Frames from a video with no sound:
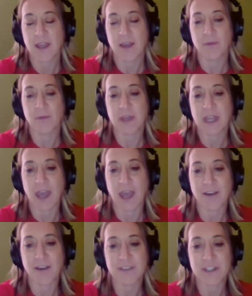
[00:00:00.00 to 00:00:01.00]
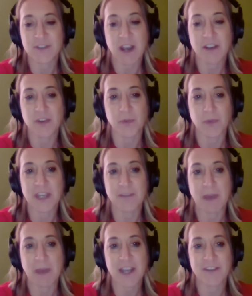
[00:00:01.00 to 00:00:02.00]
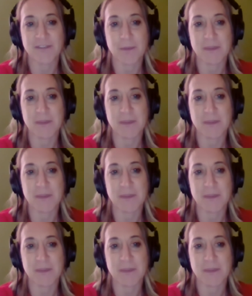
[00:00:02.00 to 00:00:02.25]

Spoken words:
we have the track of the week back from